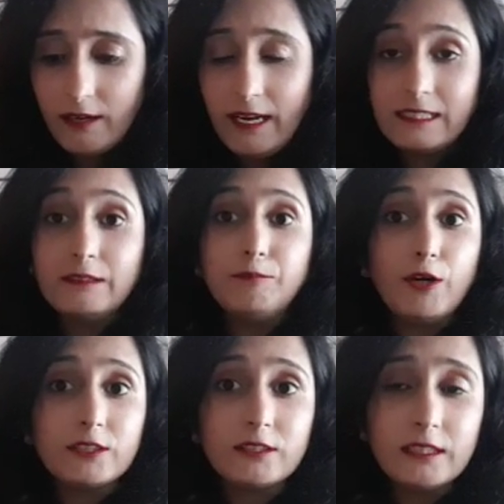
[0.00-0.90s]
Another
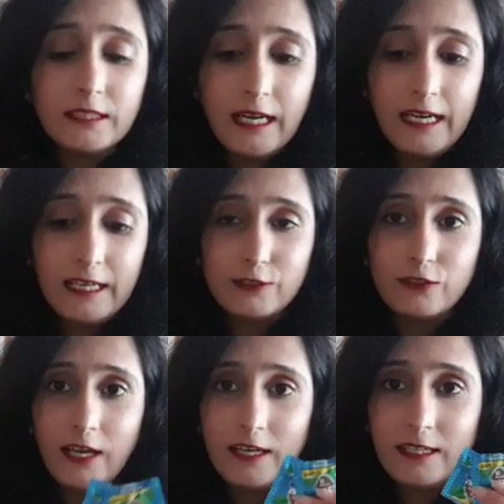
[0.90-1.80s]
important thing that I like
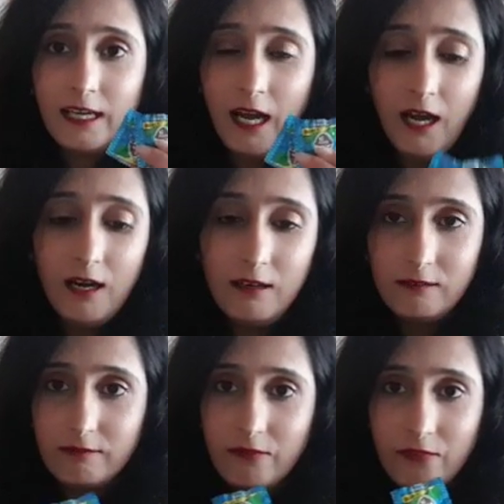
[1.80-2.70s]
to carry
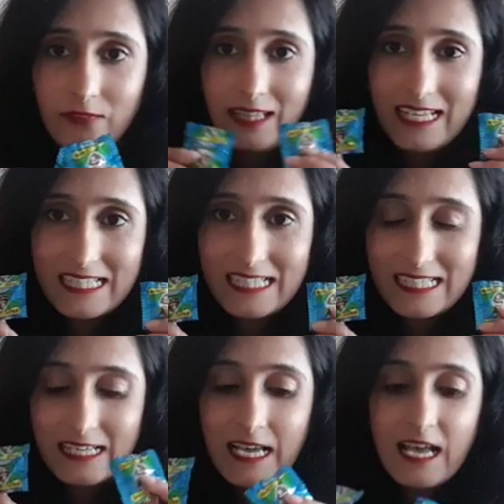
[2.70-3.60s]
are
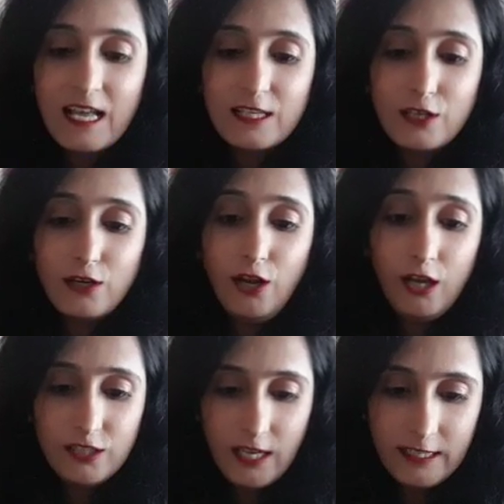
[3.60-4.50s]
these. So
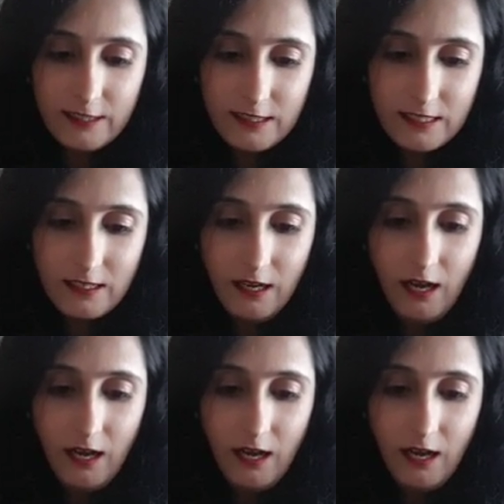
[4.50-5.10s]
Lozenge.